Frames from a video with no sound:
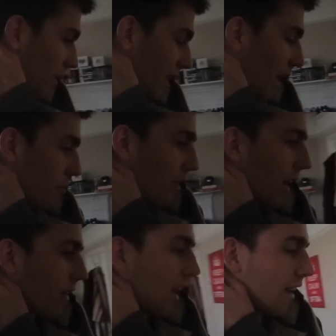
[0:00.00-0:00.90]
But we came
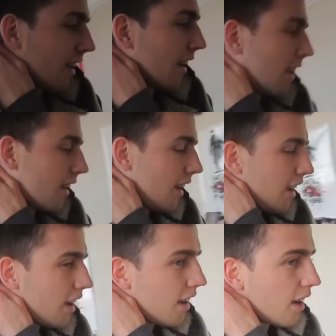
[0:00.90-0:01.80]
around like a
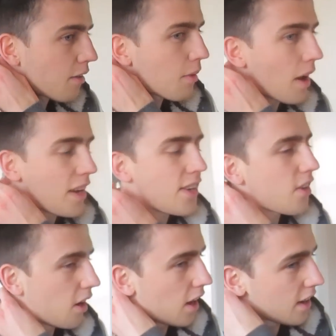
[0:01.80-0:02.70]
around,
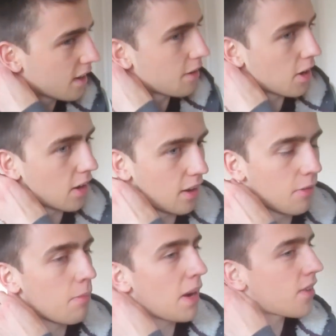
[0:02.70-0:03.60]
he's got like a
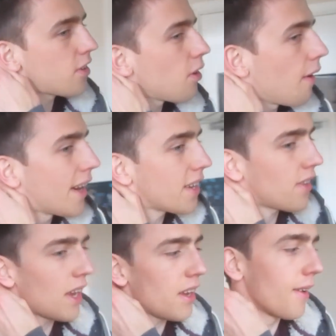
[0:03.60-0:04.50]
Mazda
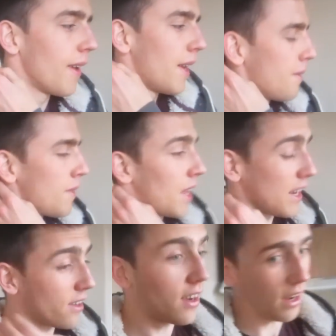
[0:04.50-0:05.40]
RX-8,
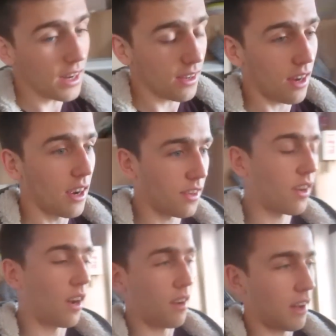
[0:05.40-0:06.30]
and it is a nice
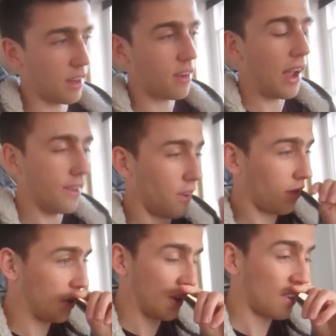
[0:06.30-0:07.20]
car. Like, the head's
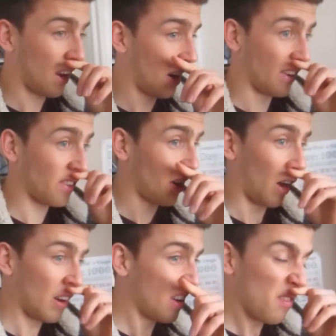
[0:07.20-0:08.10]
off to it, it's a nice
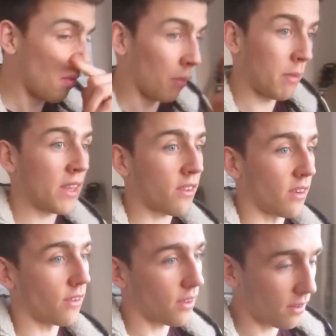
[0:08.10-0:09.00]
car. But
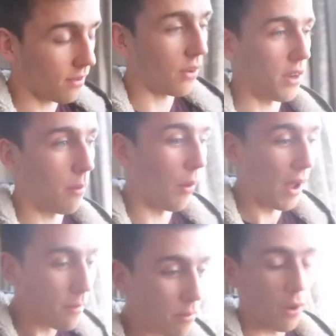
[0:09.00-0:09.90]
Mazdas, as far as I'm
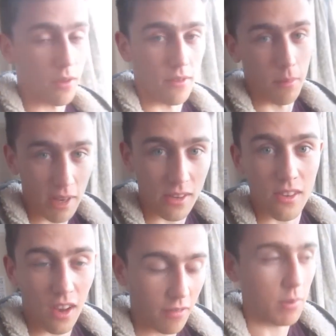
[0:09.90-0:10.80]
aware, both of the
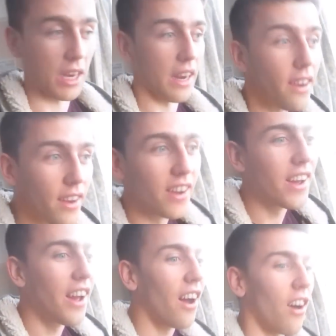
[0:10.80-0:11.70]
Mazdas I've been in
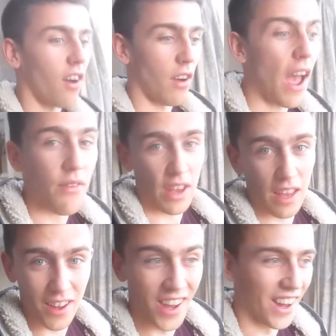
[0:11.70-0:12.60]
are
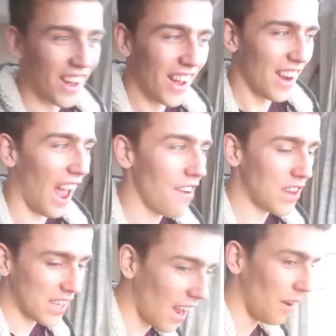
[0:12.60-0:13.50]
heavy. They're
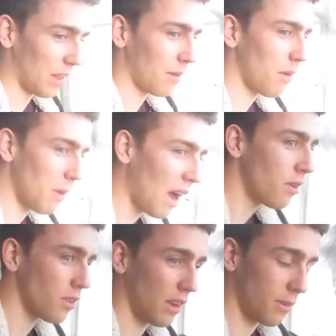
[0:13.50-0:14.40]
heavy as hell. They can be
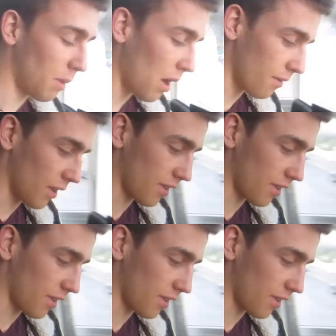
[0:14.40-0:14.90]
as powerful